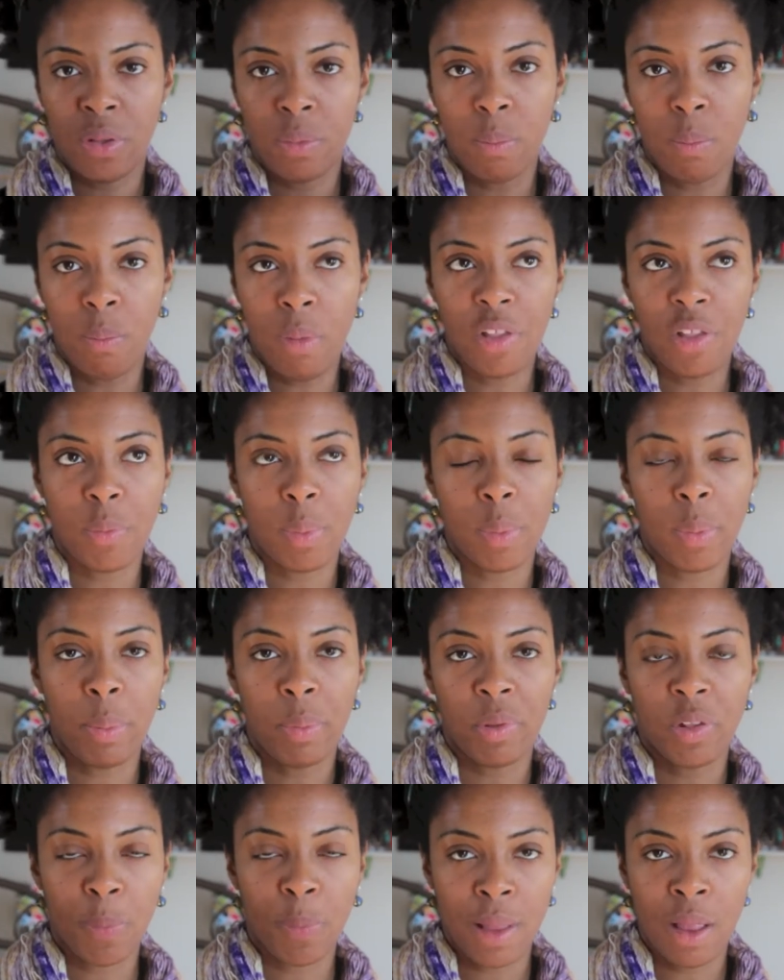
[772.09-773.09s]
multiple
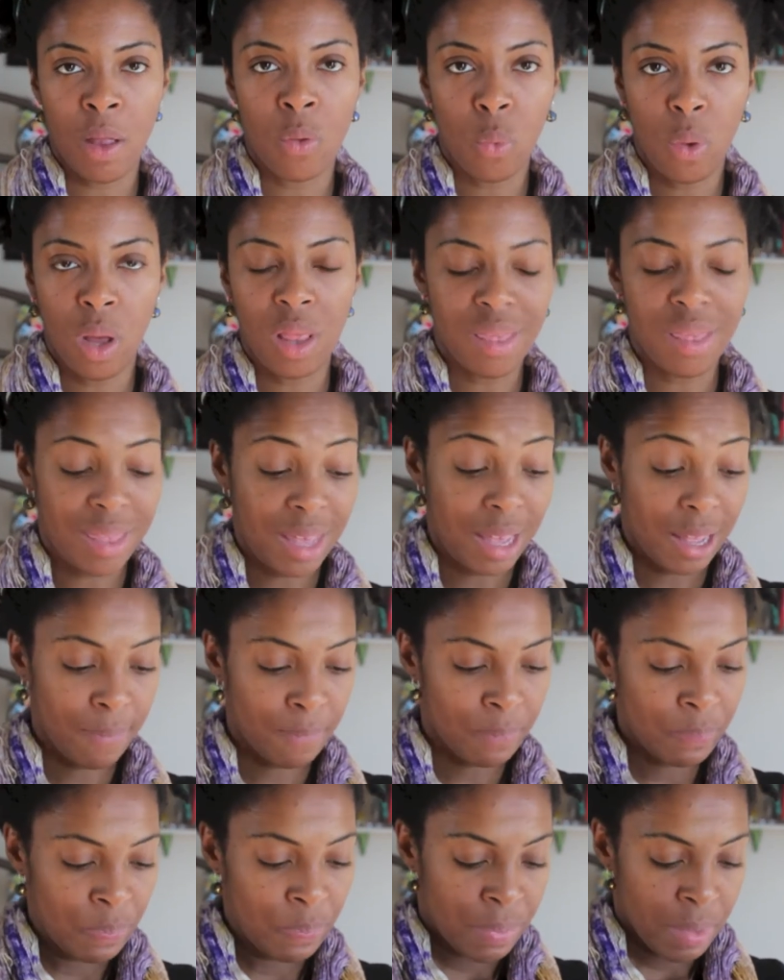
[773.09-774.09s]
people spin on one thing,
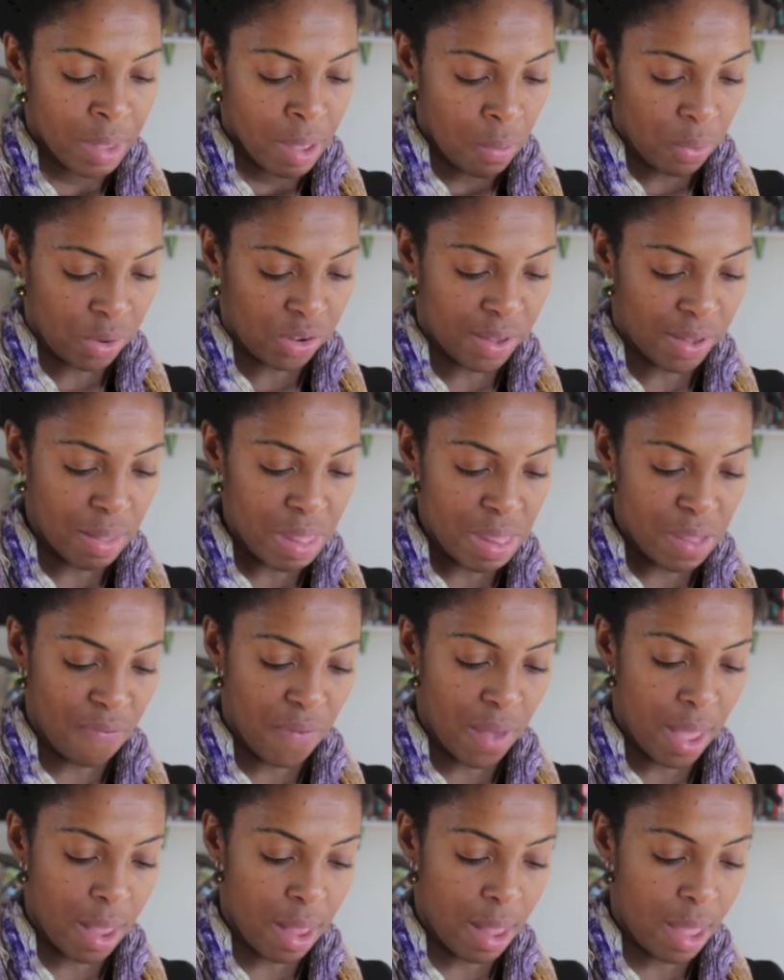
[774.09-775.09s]
which sounds
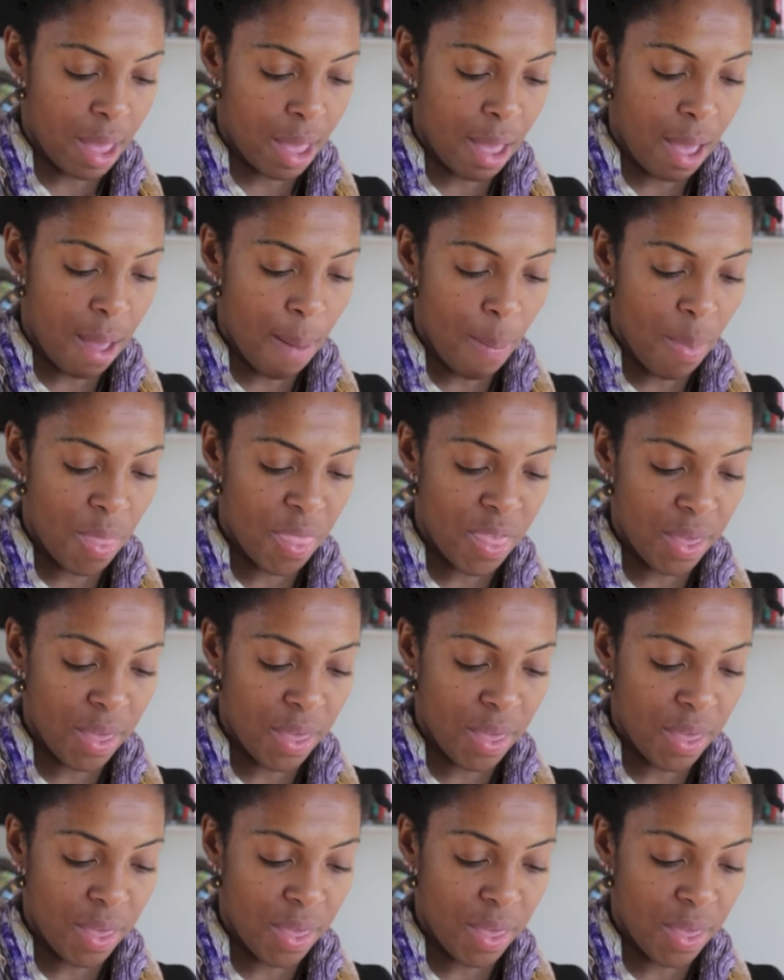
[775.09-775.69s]
fun.